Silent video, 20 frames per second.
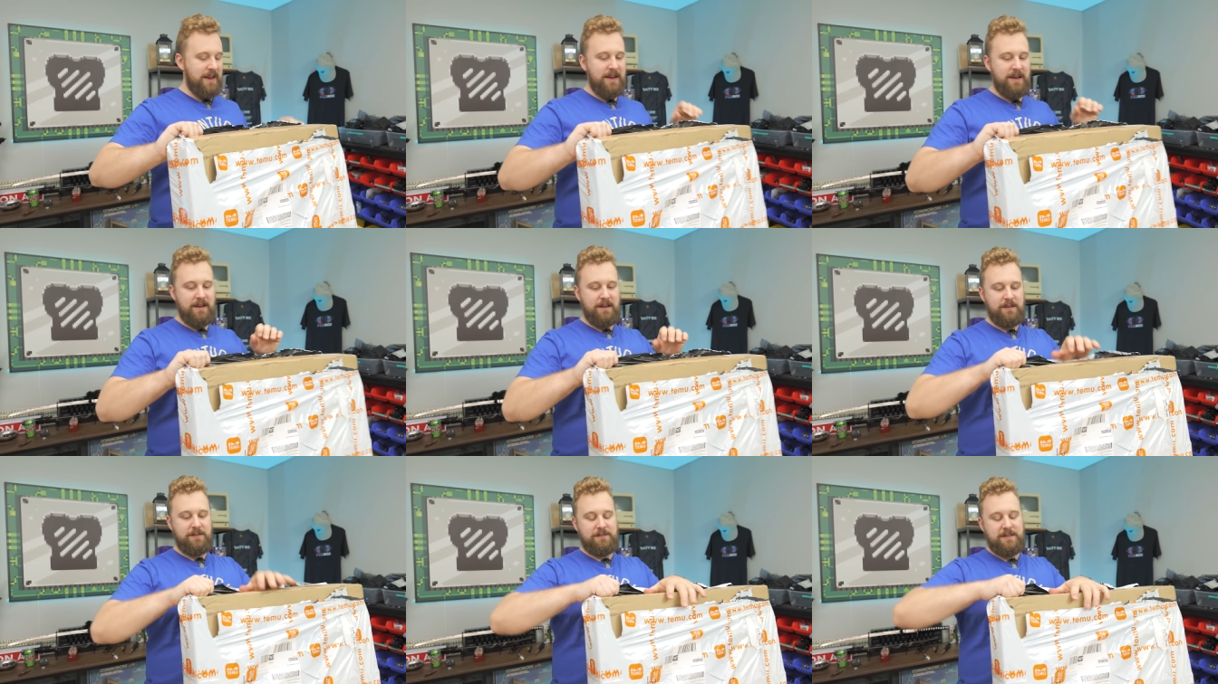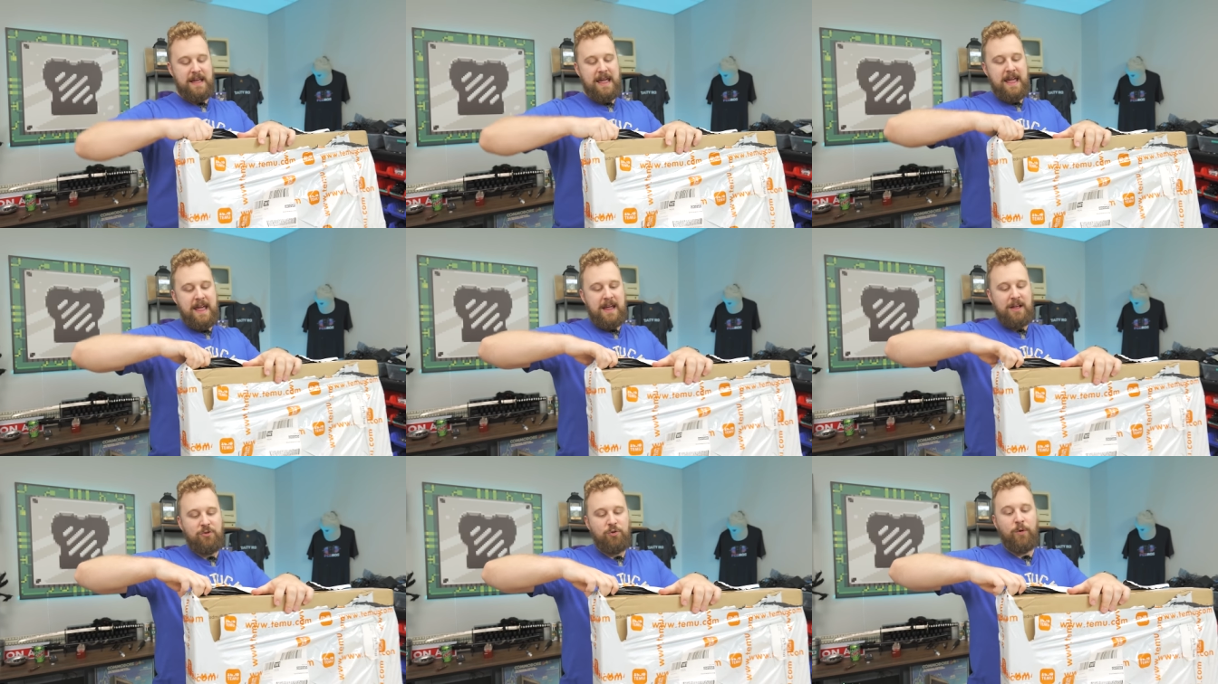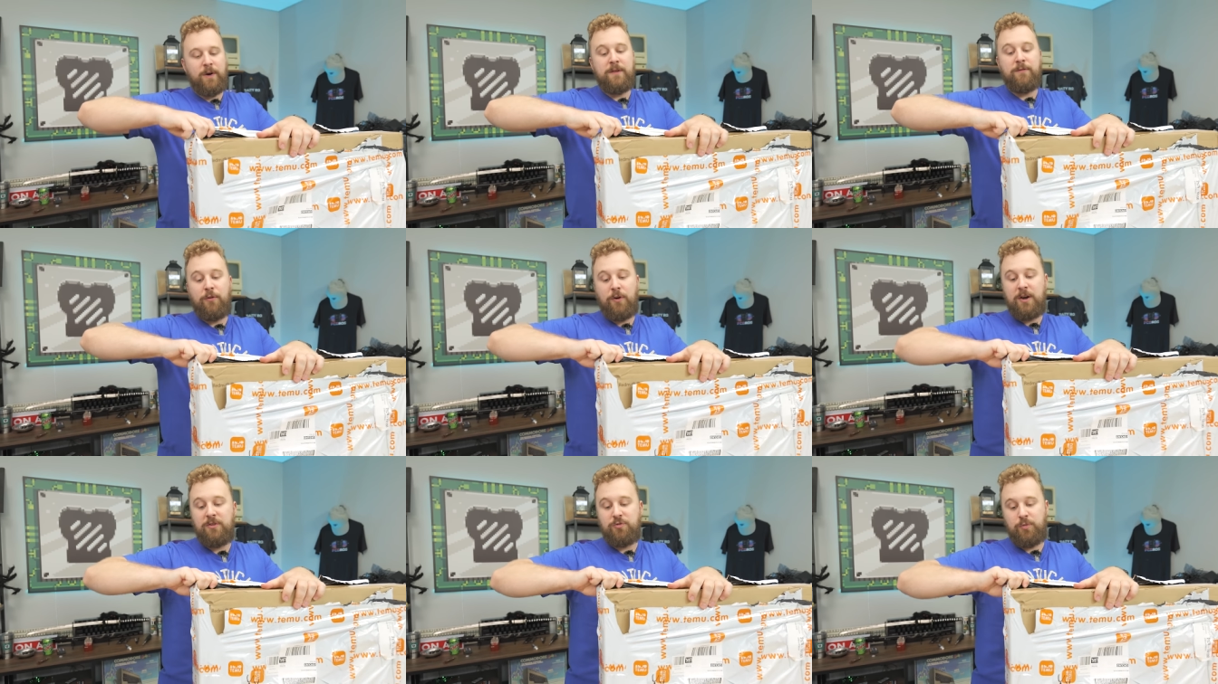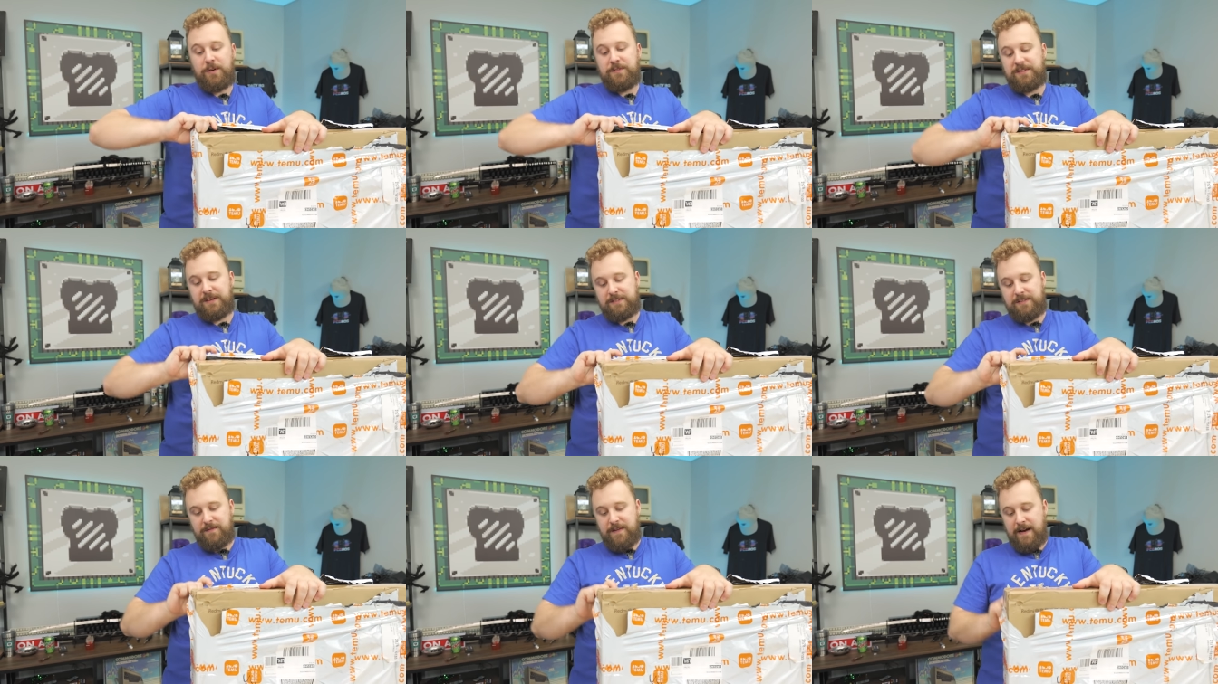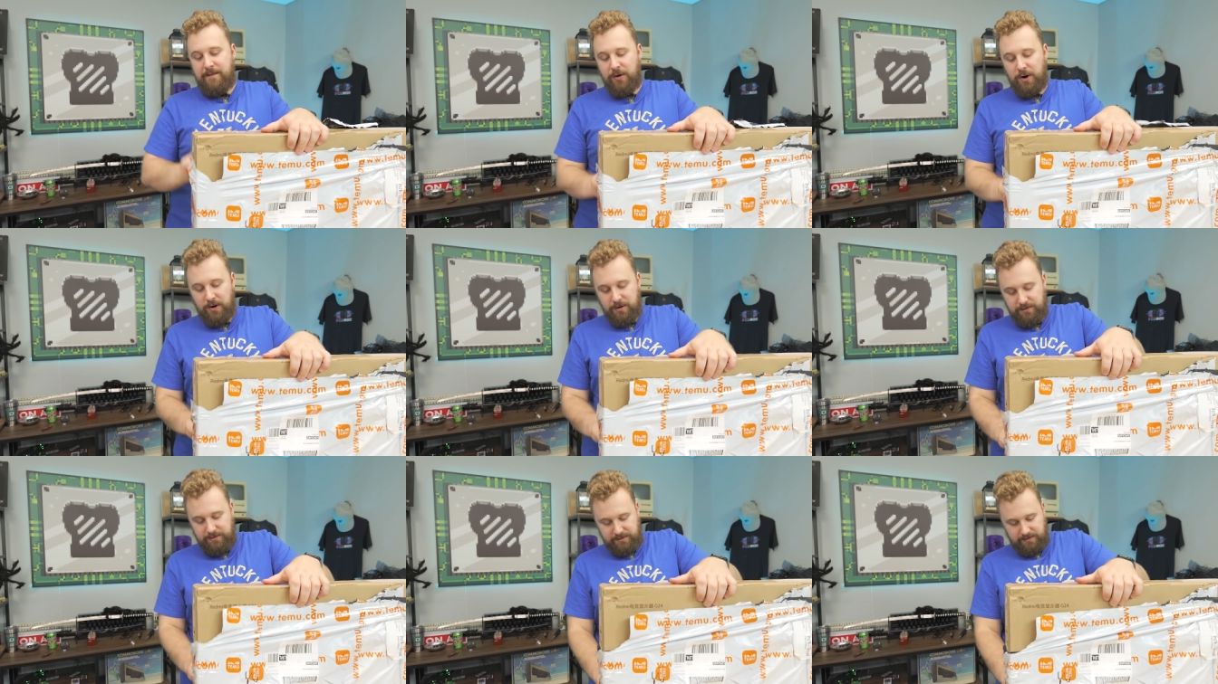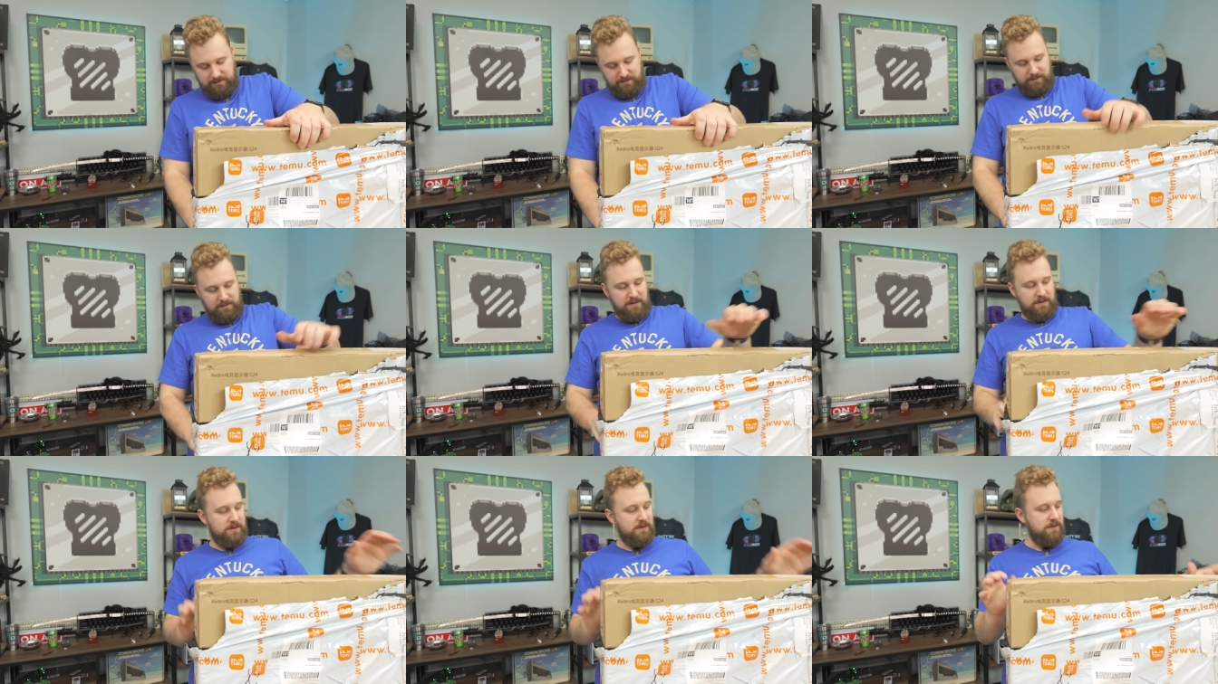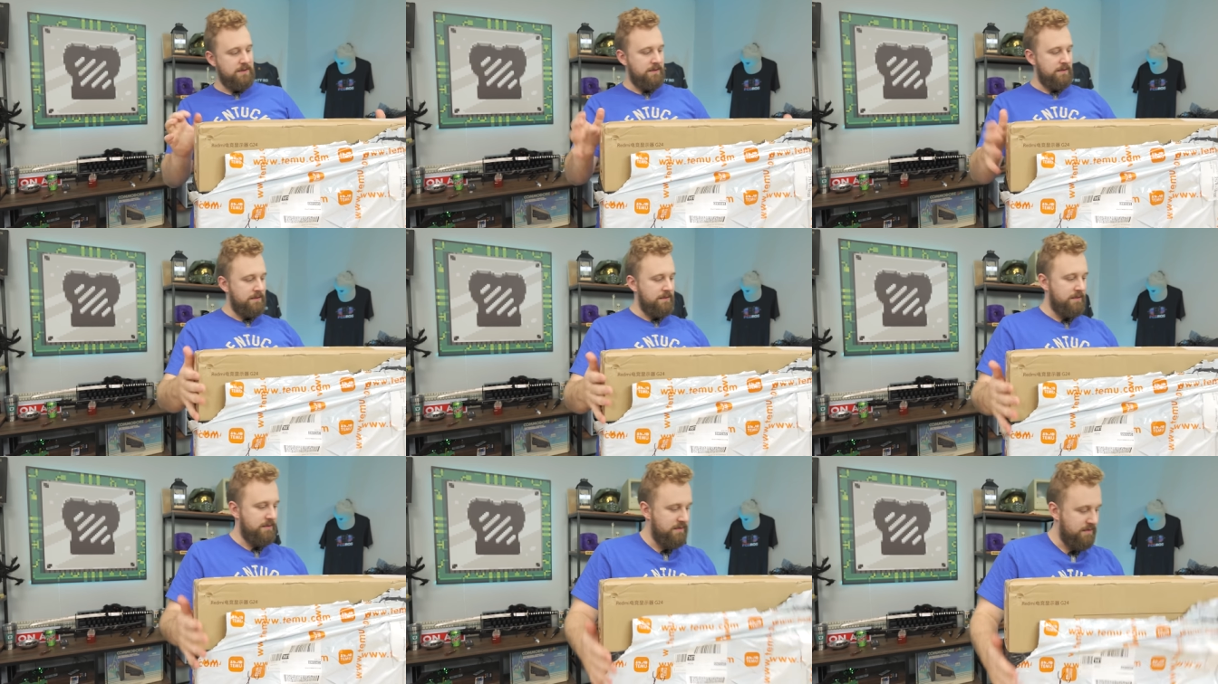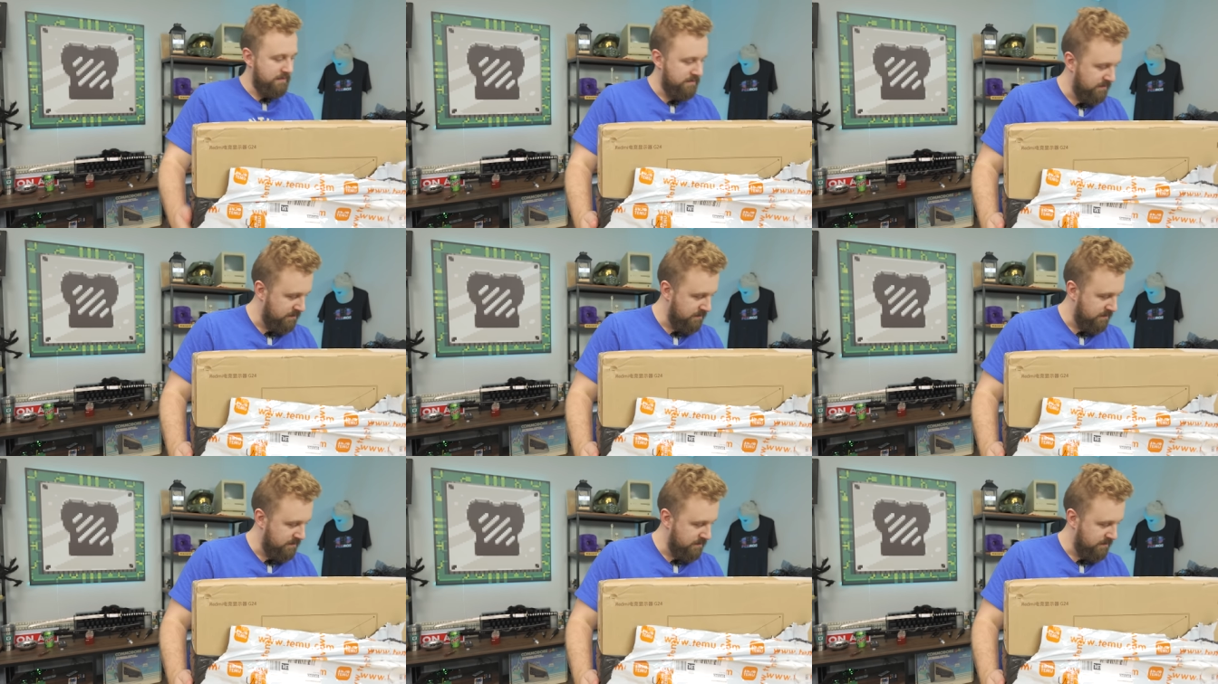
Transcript: is a 24-inch 165 hertz very